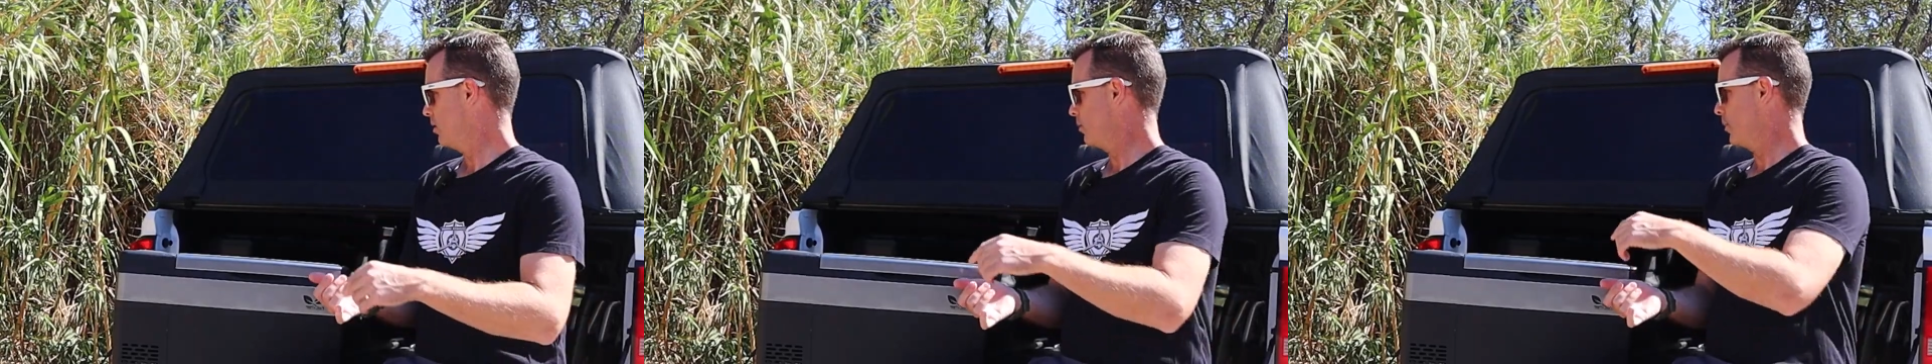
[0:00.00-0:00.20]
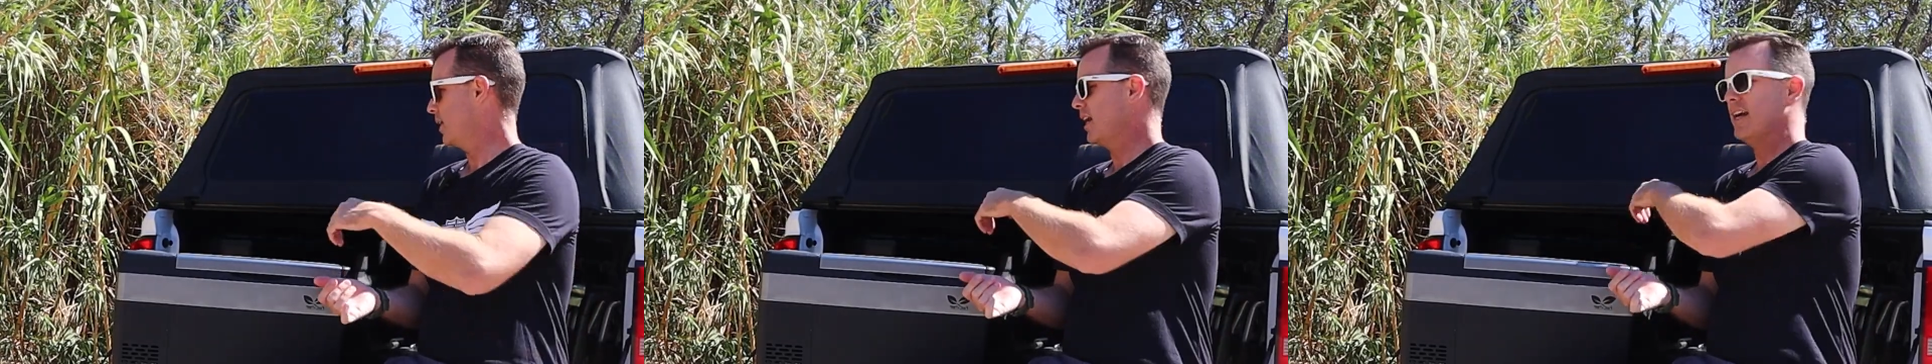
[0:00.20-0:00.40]

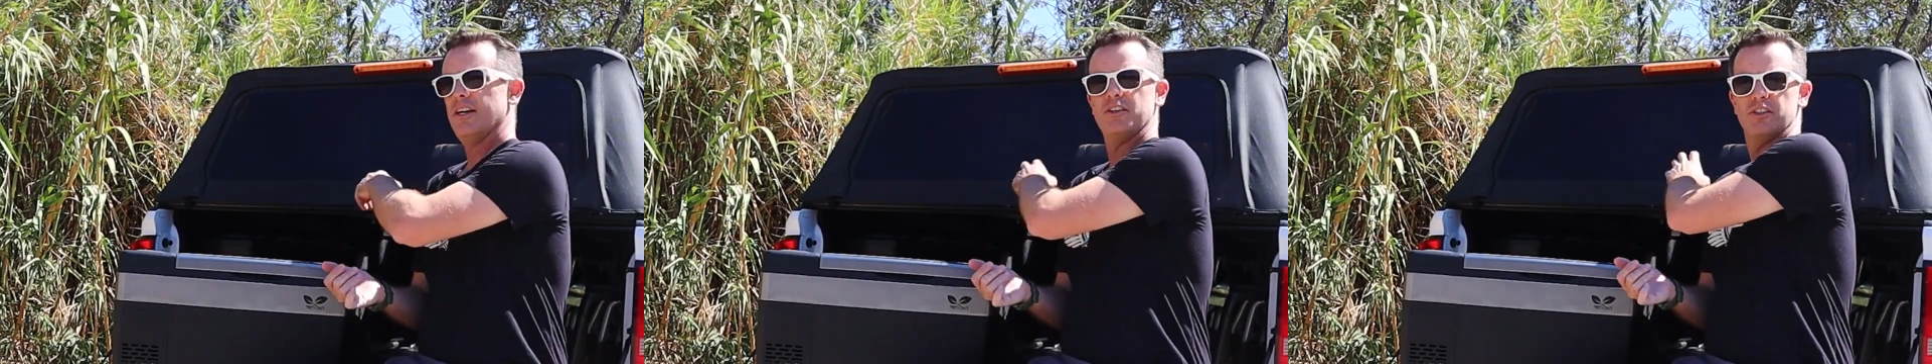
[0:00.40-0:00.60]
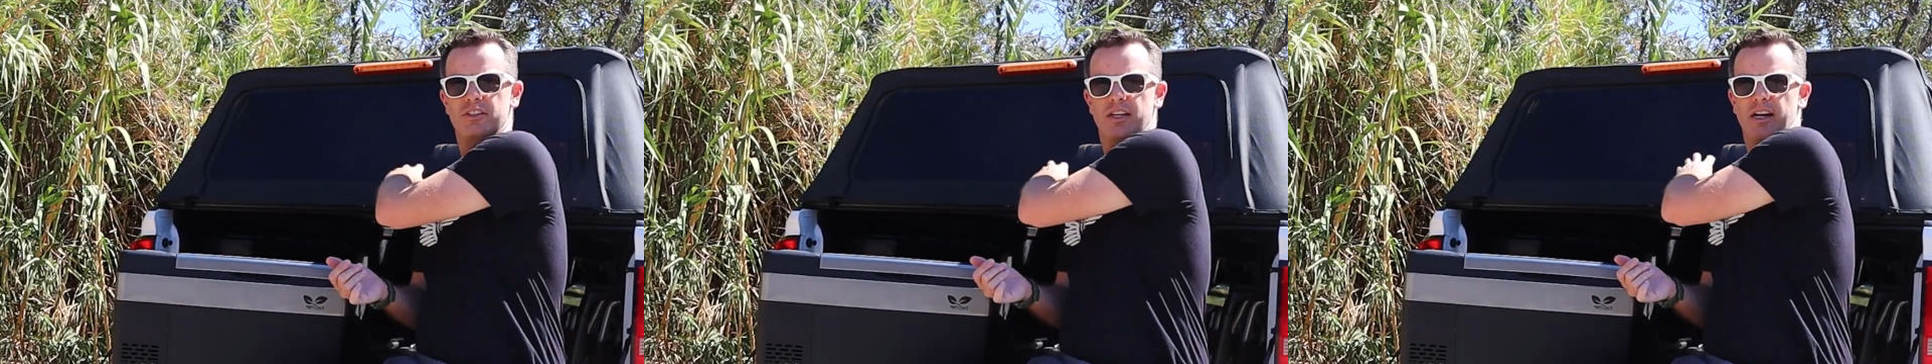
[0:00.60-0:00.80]
We kind
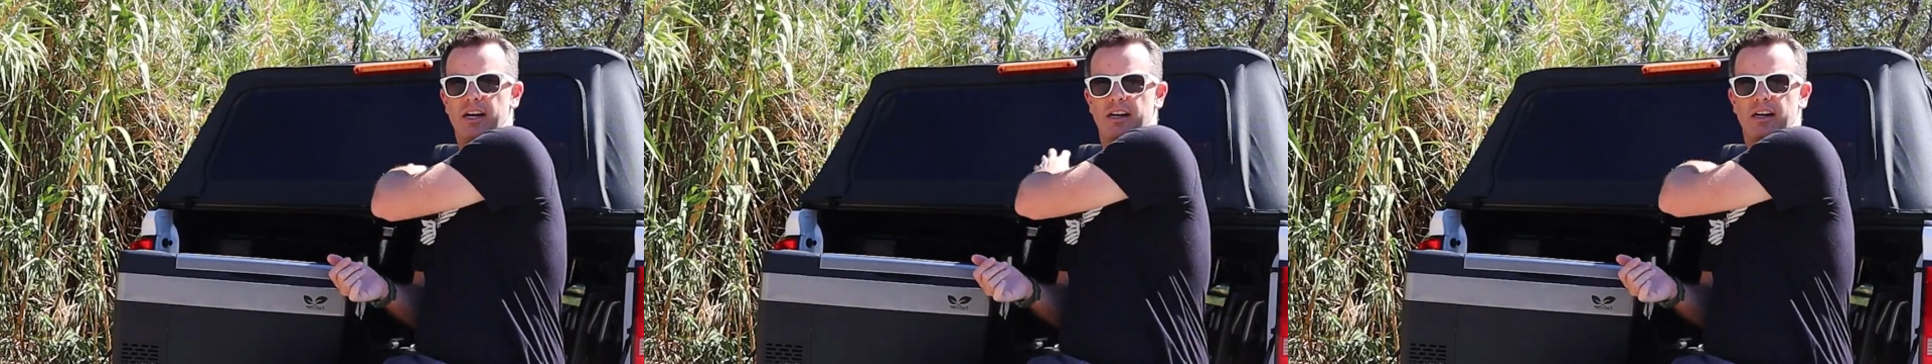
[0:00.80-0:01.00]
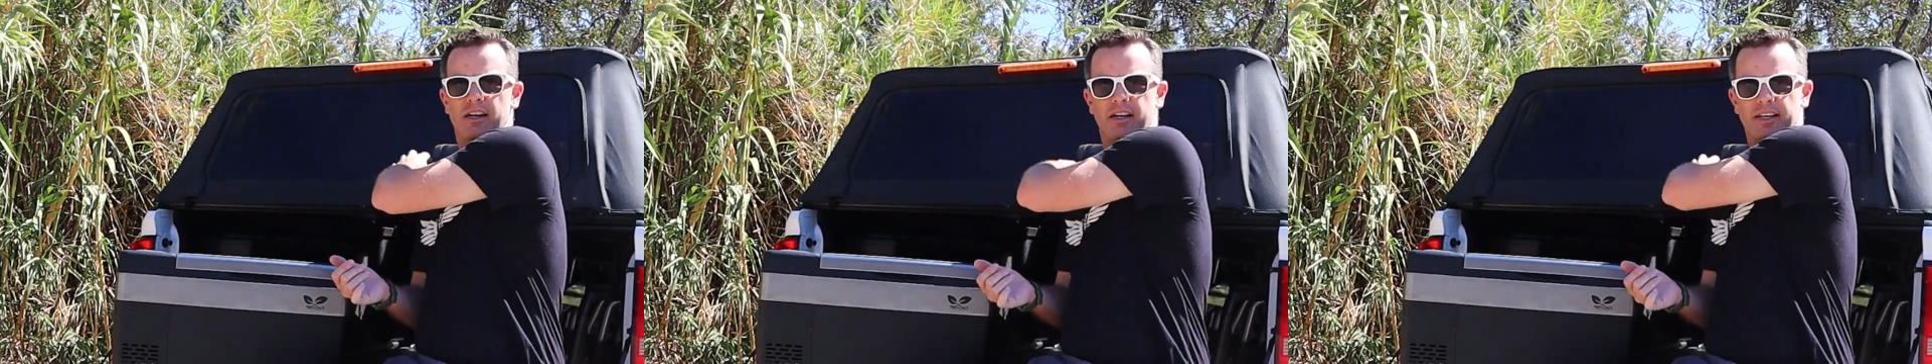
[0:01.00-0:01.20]
of just did
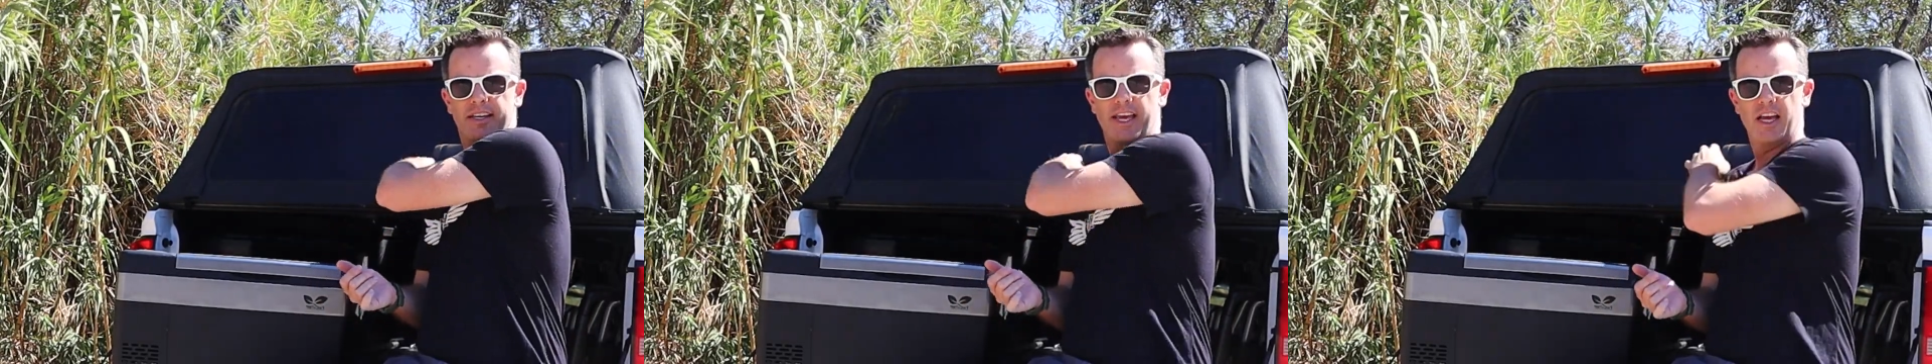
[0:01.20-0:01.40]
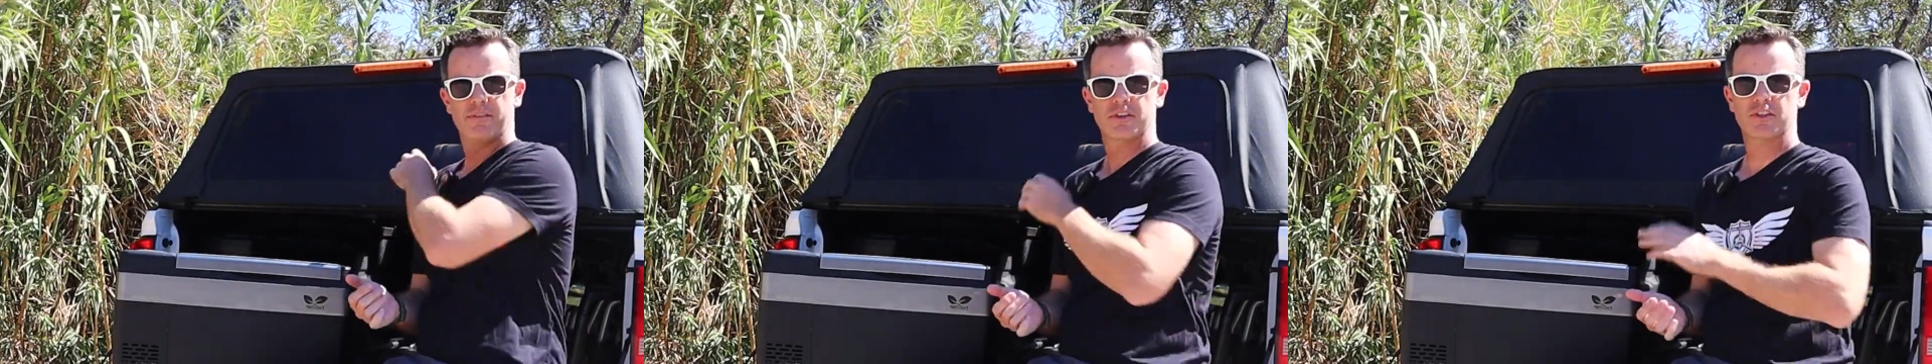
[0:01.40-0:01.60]
a
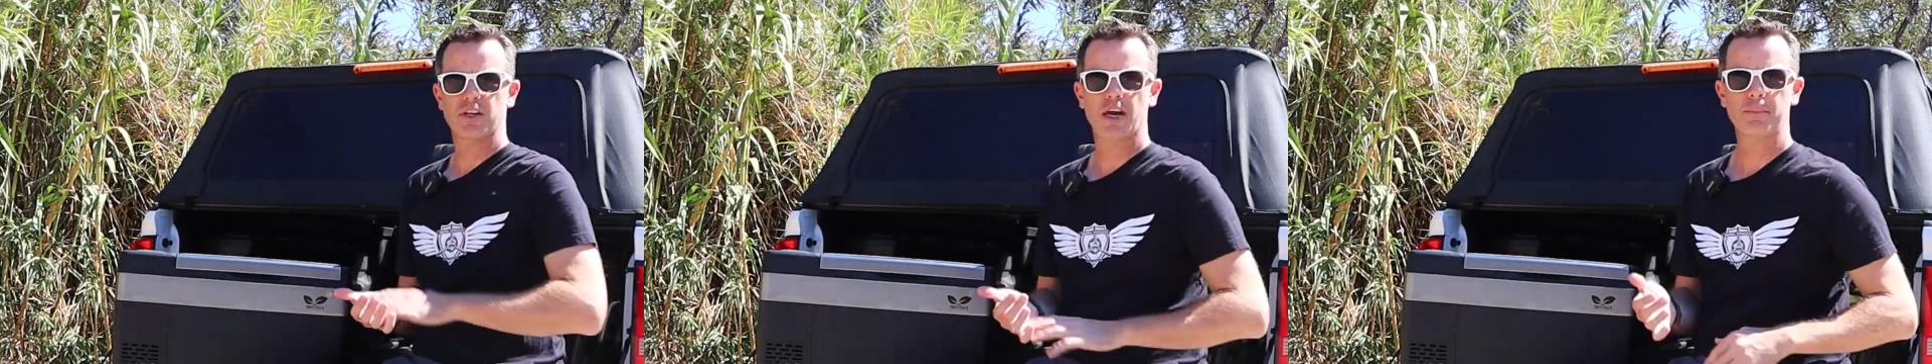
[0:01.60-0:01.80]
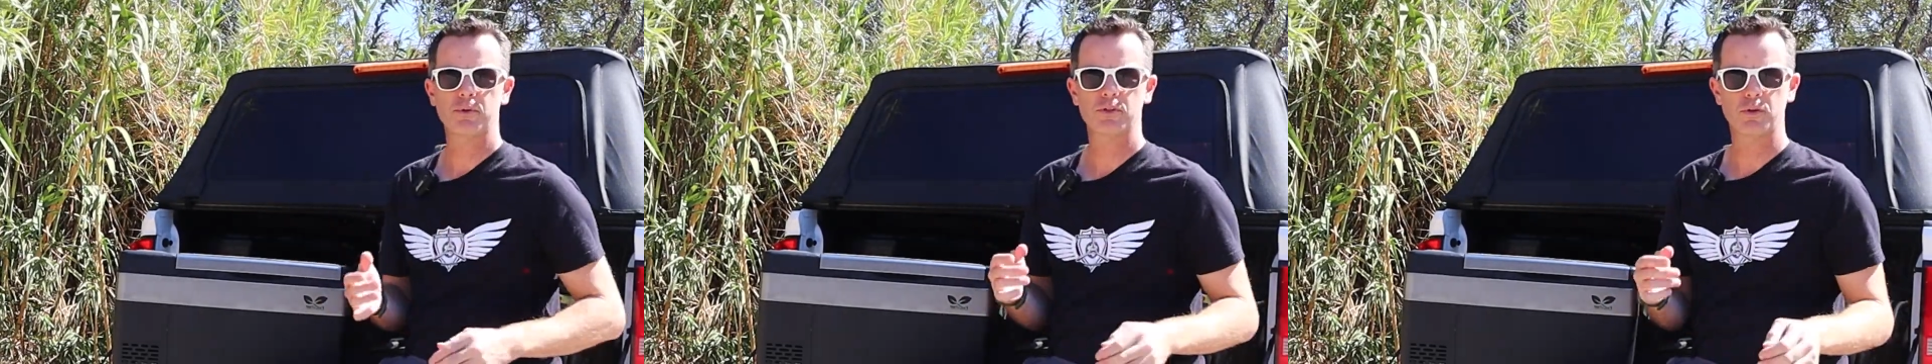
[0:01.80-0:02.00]
canvas
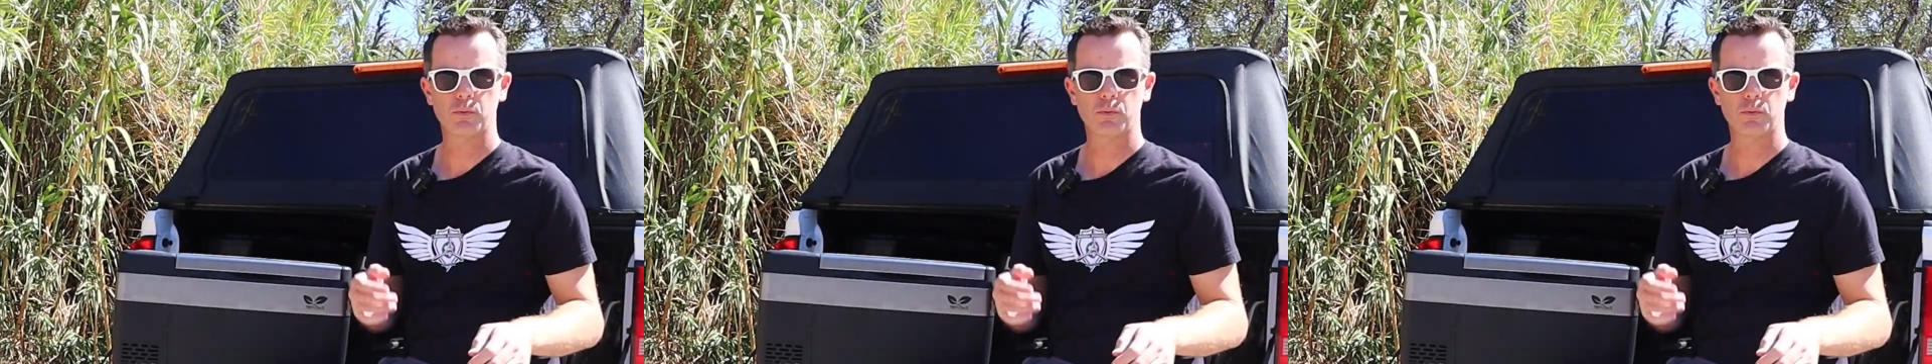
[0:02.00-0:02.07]
topper,